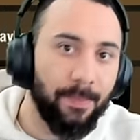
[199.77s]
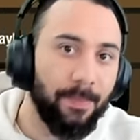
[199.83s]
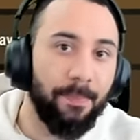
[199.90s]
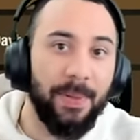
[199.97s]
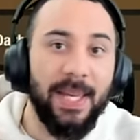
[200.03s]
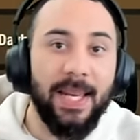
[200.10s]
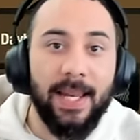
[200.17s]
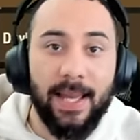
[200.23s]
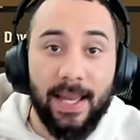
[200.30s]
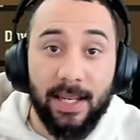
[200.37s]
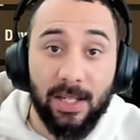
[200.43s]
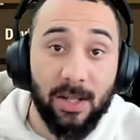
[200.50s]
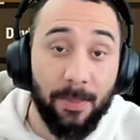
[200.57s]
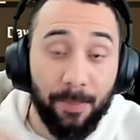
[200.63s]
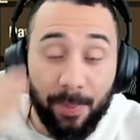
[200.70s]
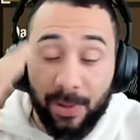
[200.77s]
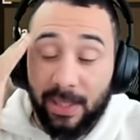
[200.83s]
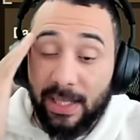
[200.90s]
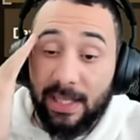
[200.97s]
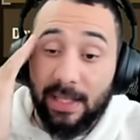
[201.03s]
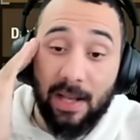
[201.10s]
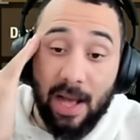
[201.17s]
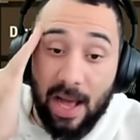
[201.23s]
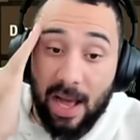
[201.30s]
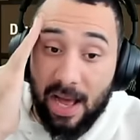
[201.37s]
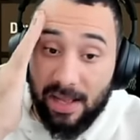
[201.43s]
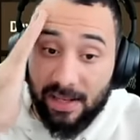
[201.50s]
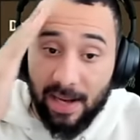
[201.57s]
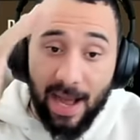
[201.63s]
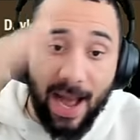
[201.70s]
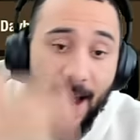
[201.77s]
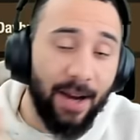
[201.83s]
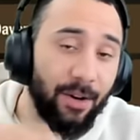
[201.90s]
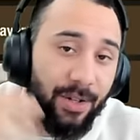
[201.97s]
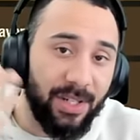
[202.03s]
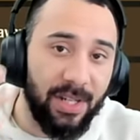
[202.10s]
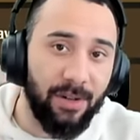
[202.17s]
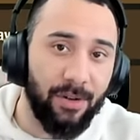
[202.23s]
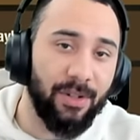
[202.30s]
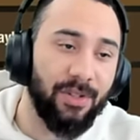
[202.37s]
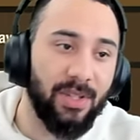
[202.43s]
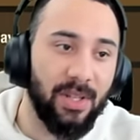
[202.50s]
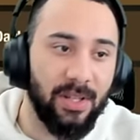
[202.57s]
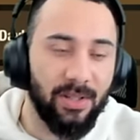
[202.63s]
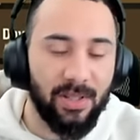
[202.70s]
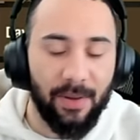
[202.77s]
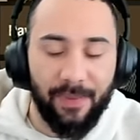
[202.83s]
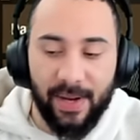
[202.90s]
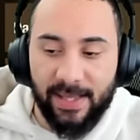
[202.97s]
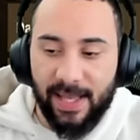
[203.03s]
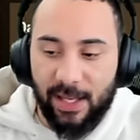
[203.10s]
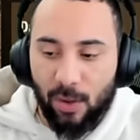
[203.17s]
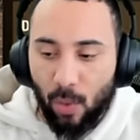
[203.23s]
beat it and complete uh, higher tiers and stuff like that,